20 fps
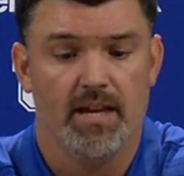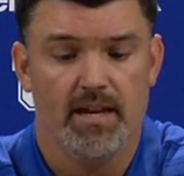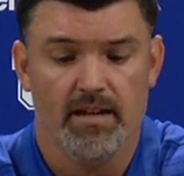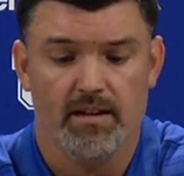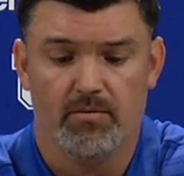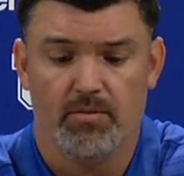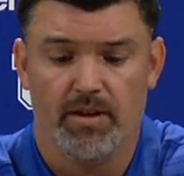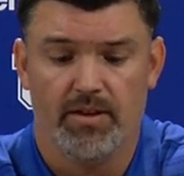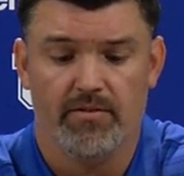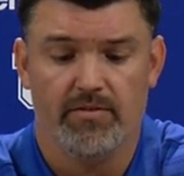
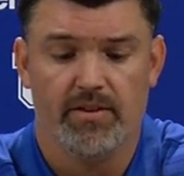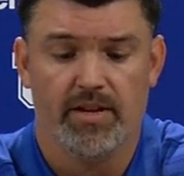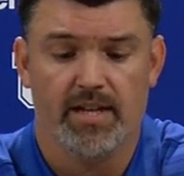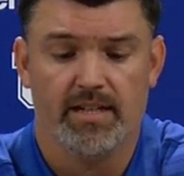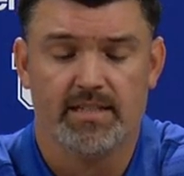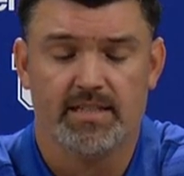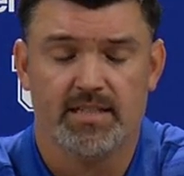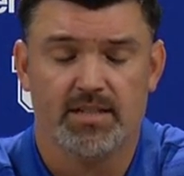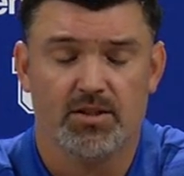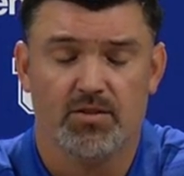Yeah, we've
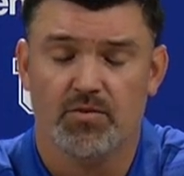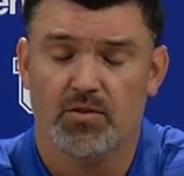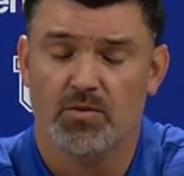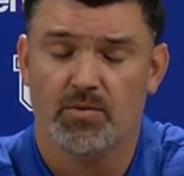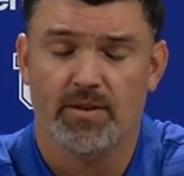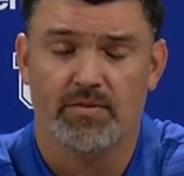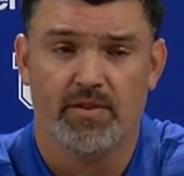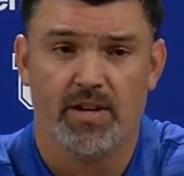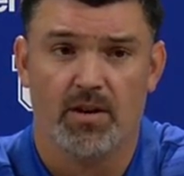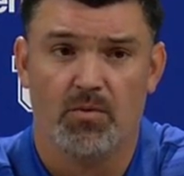got Silver,
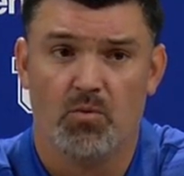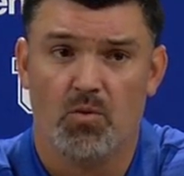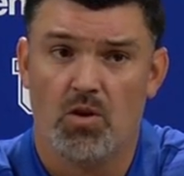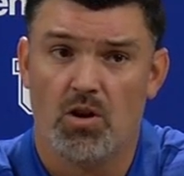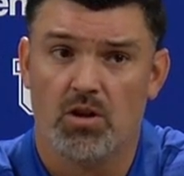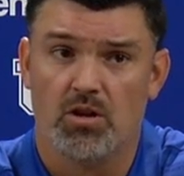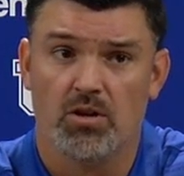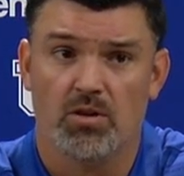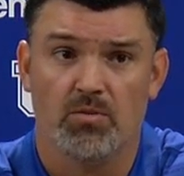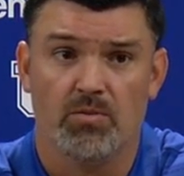we've got
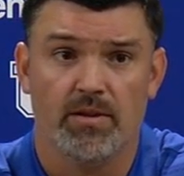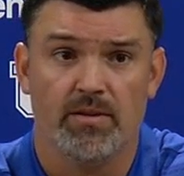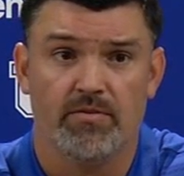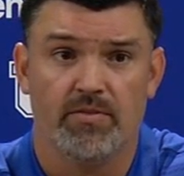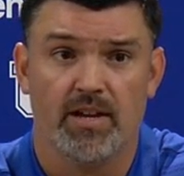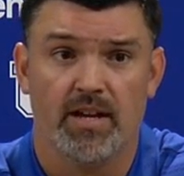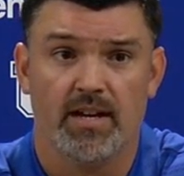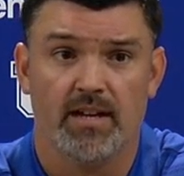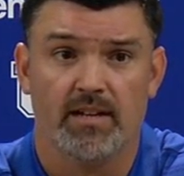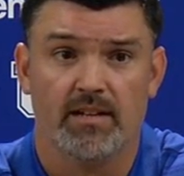Walker, we've
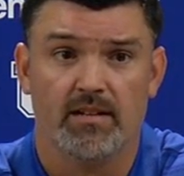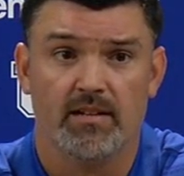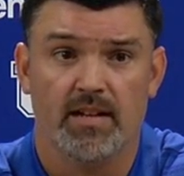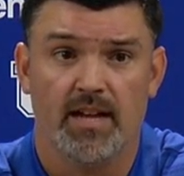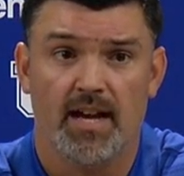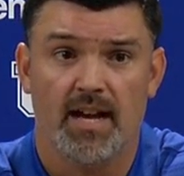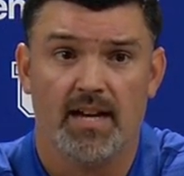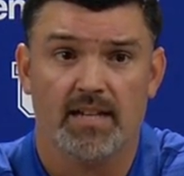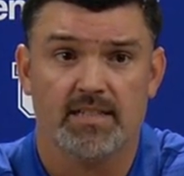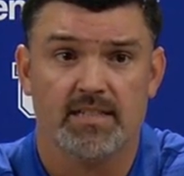got
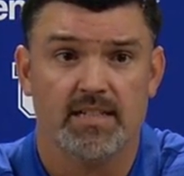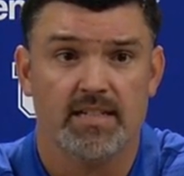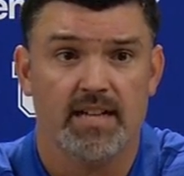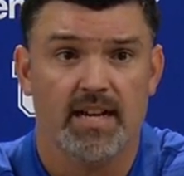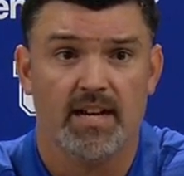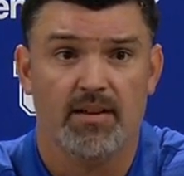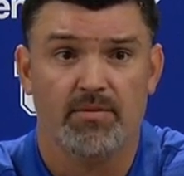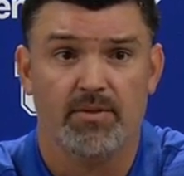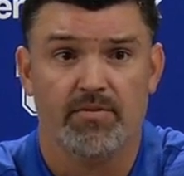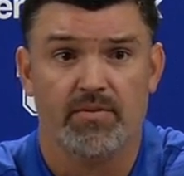
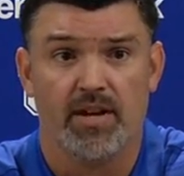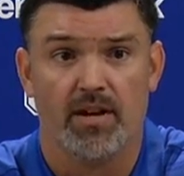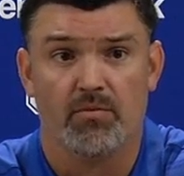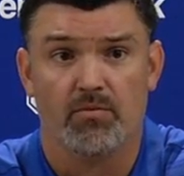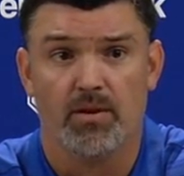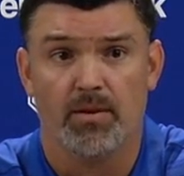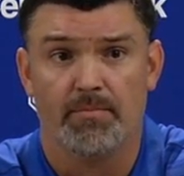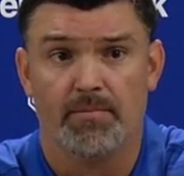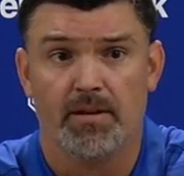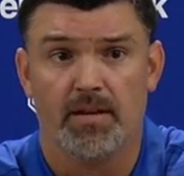Oxendine, we've got
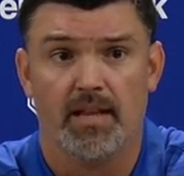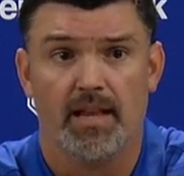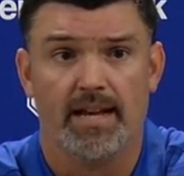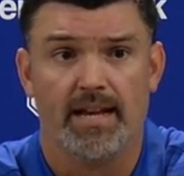Ripka.